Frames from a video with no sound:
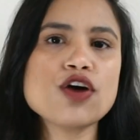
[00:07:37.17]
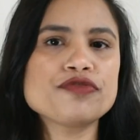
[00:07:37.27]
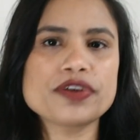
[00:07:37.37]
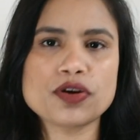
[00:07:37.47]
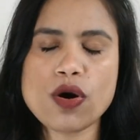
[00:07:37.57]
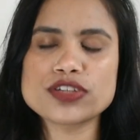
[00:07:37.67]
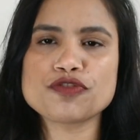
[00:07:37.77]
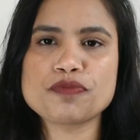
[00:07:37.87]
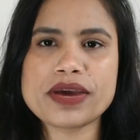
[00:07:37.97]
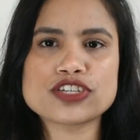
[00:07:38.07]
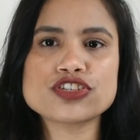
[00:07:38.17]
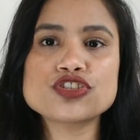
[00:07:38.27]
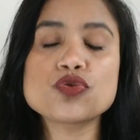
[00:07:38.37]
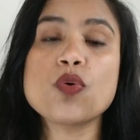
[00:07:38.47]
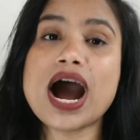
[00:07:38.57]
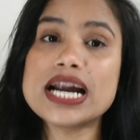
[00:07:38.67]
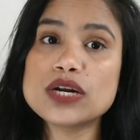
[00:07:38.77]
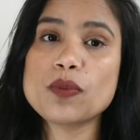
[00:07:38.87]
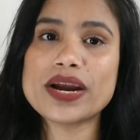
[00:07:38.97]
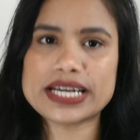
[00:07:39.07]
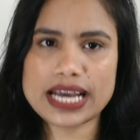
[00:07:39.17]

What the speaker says: of records of patients who underwent